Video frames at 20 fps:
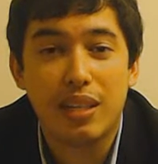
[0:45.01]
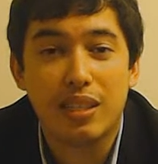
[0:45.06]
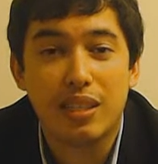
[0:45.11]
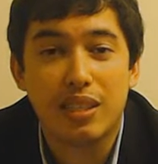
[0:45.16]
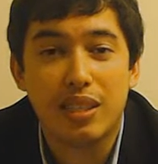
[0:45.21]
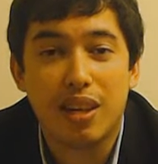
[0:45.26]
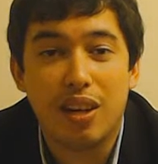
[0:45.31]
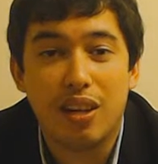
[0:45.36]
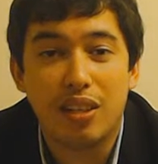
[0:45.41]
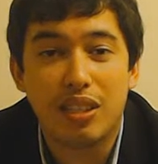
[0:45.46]
It
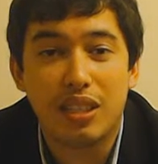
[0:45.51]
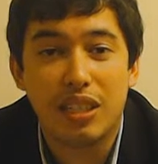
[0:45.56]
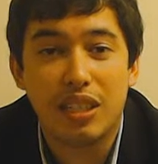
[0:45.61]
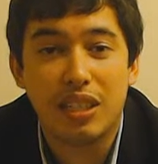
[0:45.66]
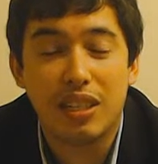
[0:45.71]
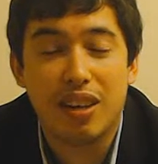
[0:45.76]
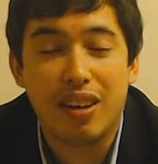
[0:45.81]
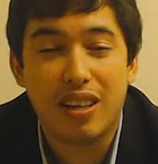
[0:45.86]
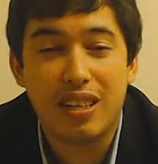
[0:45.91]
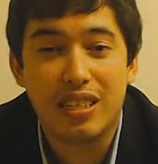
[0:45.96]
started
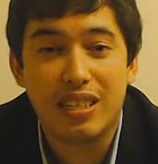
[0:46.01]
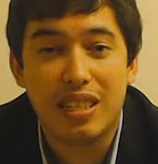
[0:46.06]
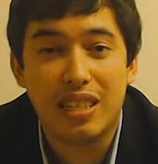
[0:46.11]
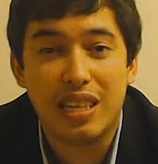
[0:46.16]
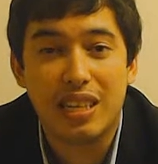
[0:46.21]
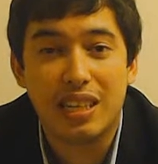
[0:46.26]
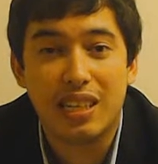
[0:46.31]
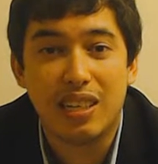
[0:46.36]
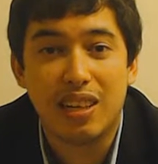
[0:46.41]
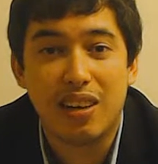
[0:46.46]
in
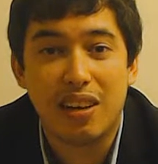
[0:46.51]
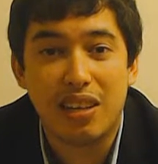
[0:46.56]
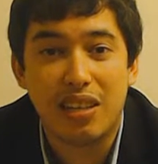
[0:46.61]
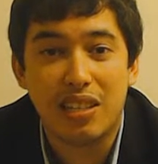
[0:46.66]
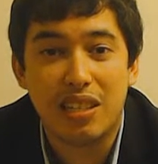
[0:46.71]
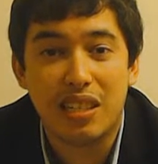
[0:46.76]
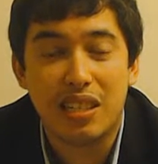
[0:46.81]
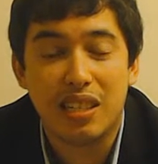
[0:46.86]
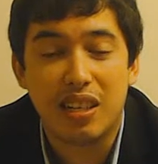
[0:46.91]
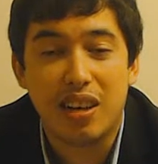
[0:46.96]

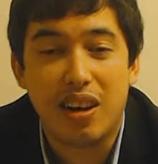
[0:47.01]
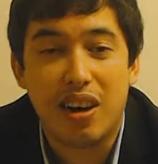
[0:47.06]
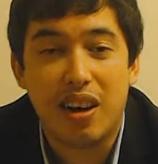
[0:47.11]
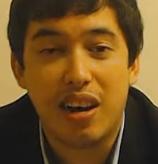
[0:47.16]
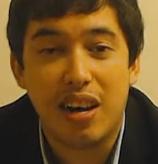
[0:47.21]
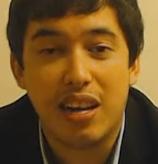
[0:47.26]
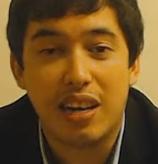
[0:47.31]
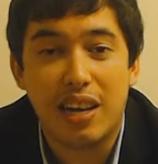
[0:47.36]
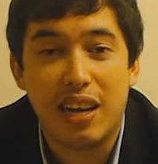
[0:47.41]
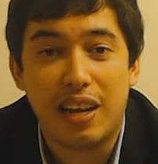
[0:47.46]

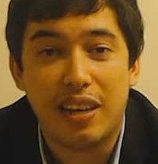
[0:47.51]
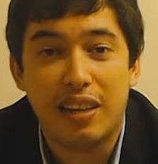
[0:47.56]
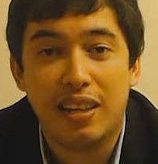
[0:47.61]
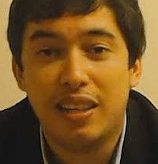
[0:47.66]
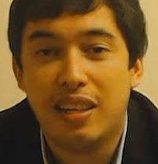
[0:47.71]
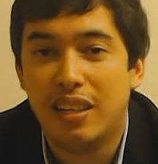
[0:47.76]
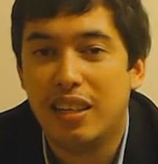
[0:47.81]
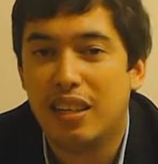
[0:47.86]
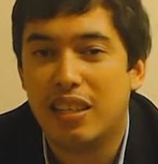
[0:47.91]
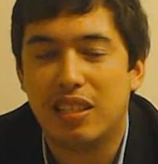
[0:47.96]
1999
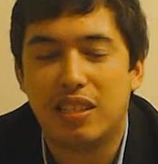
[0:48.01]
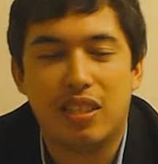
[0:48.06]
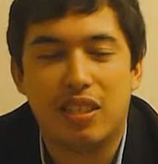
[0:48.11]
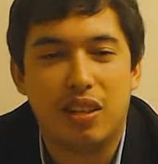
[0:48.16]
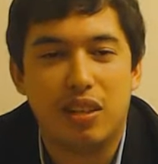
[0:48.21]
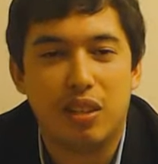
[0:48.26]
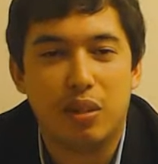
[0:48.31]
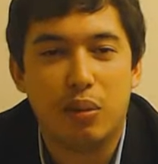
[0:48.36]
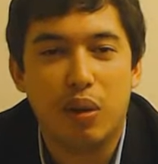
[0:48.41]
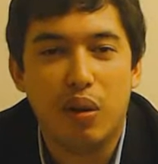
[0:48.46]
and it
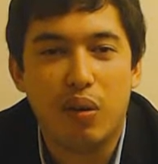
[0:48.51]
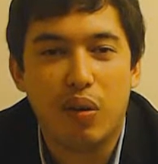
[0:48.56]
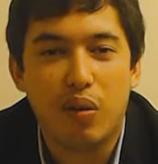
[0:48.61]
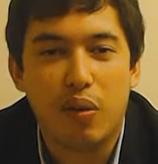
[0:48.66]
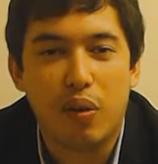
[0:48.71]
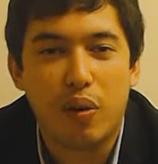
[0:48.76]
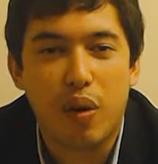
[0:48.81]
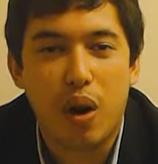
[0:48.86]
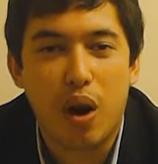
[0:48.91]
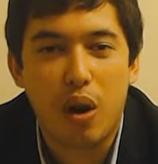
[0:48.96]
started
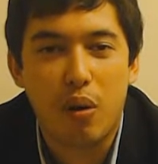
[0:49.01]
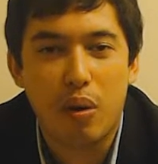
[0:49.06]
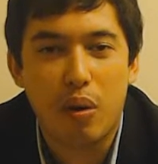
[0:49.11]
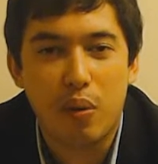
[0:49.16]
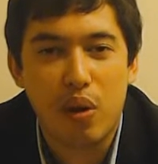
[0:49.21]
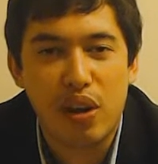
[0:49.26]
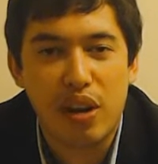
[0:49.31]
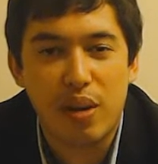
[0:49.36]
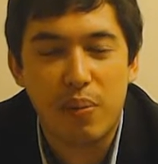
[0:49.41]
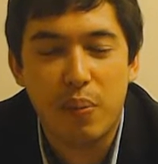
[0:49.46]
with
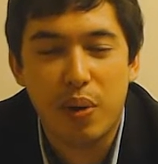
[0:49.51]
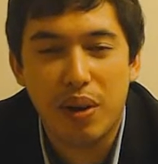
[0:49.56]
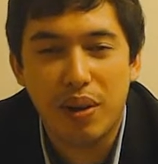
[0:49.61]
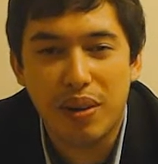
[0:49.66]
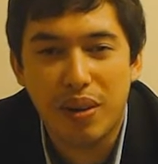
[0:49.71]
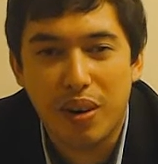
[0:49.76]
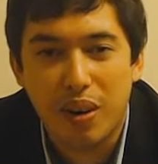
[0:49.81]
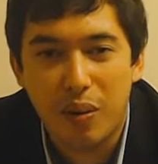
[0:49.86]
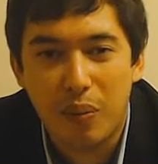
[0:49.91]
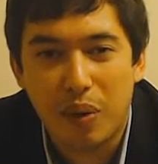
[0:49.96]
Ferrari winning,
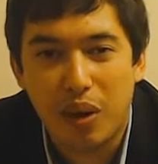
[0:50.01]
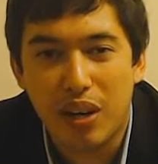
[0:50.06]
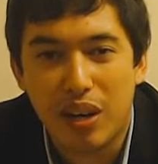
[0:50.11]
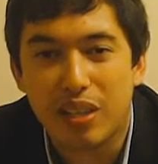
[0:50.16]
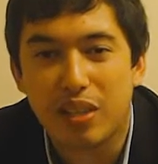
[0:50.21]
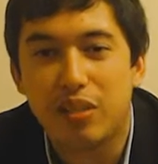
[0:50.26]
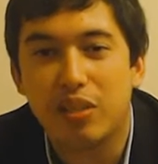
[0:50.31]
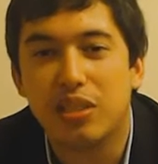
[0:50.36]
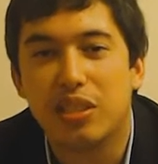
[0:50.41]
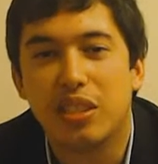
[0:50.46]
but not
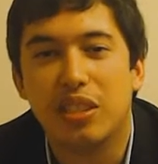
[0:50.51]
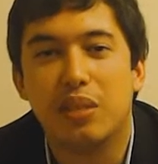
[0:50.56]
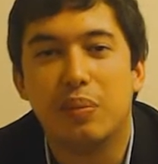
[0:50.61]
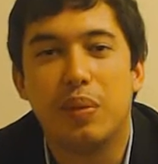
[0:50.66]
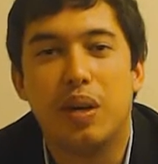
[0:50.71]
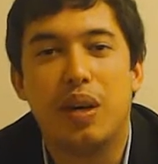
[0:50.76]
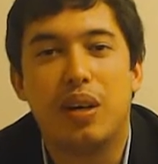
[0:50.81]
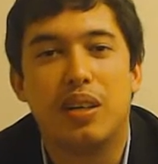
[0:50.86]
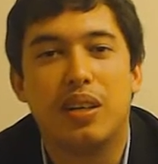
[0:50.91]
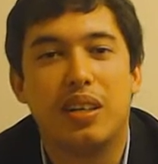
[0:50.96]
Michael
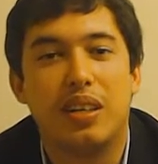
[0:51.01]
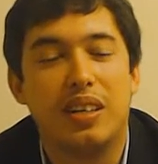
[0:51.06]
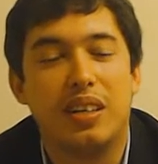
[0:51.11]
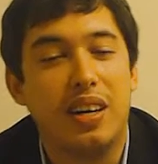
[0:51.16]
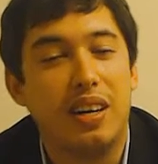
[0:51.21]
Schumacher.